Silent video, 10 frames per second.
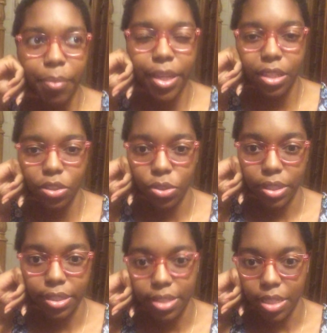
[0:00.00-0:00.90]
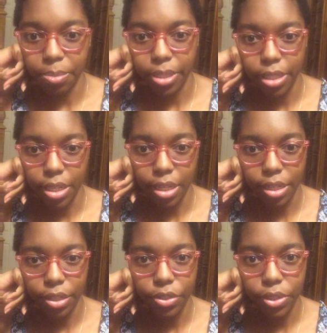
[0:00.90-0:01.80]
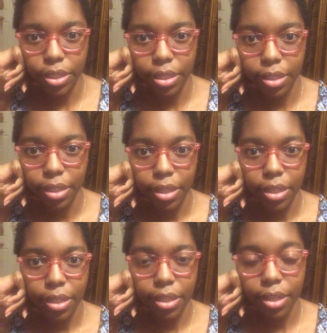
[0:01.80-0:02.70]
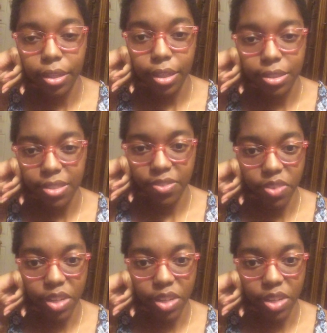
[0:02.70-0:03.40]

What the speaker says: making sure I stayed plenty hydrated, eating lots of